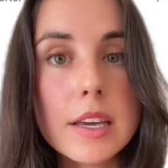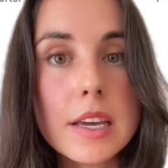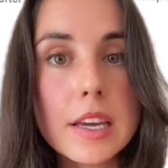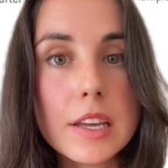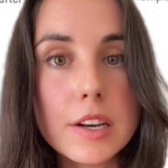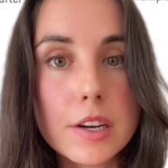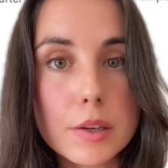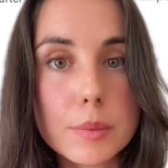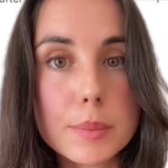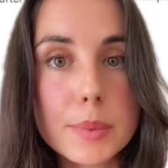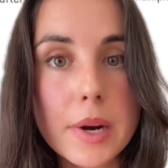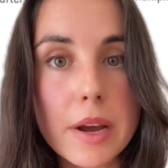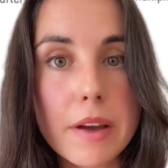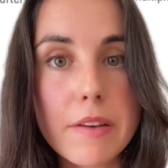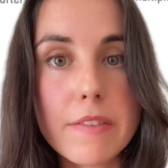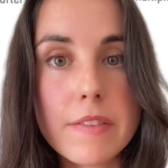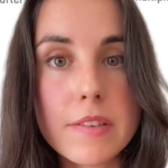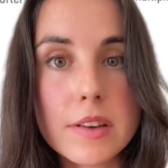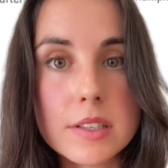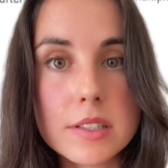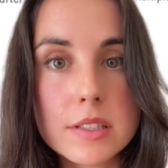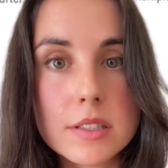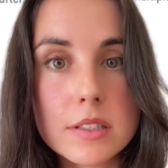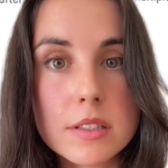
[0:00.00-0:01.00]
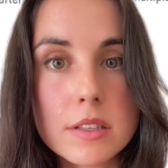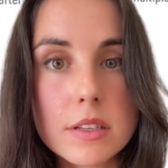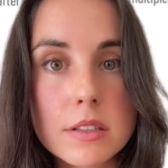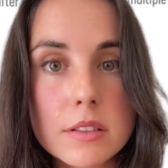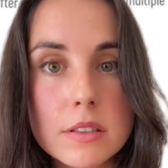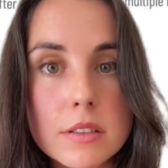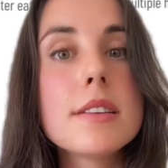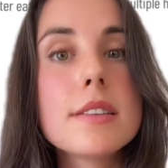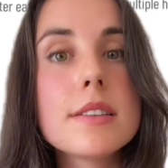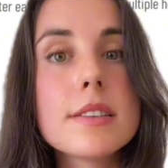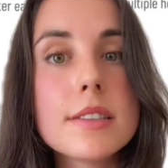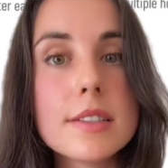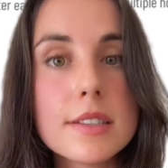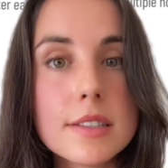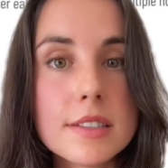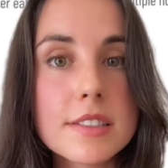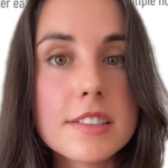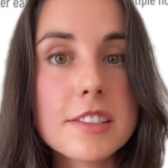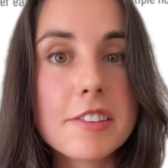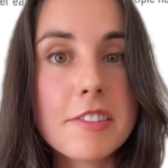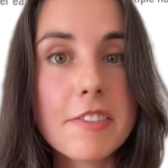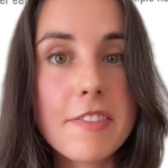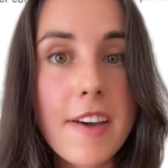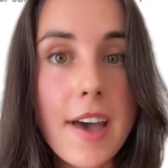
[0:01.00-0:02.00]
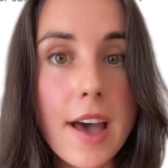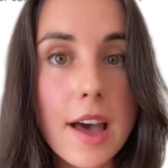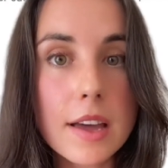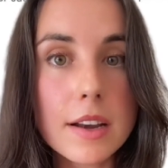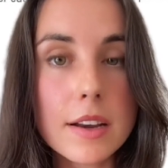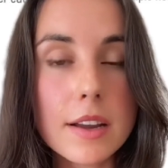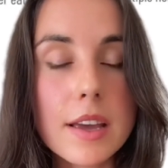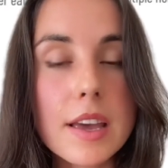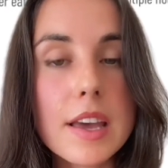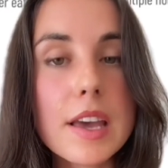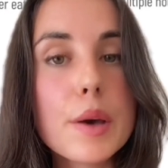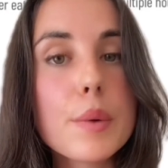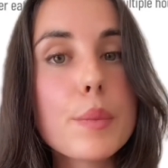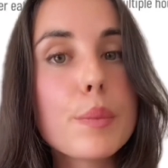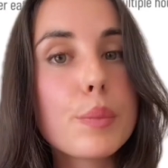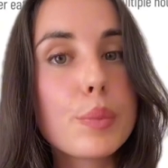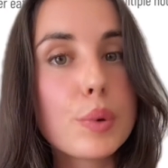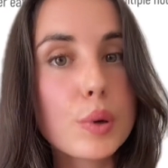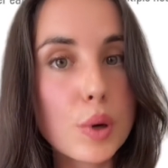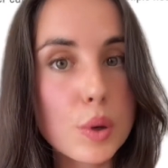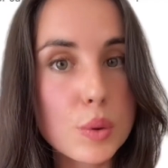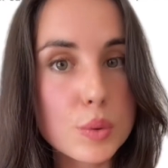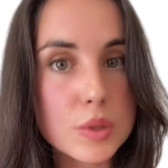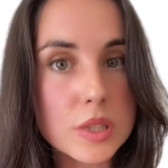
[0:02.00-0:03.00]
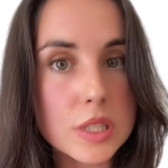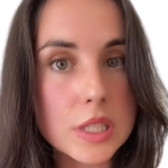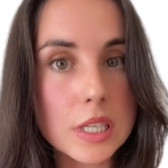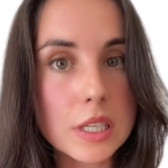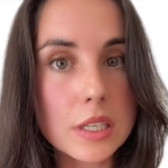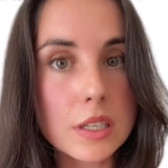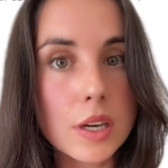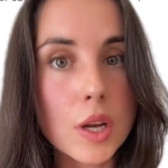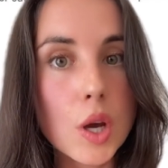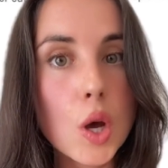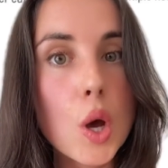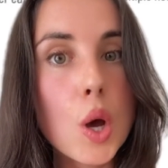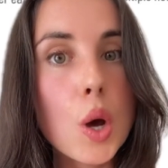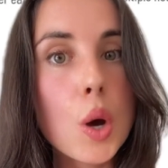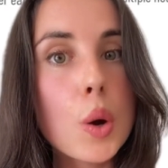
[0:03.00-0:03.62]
in our breakfast, since fat and protein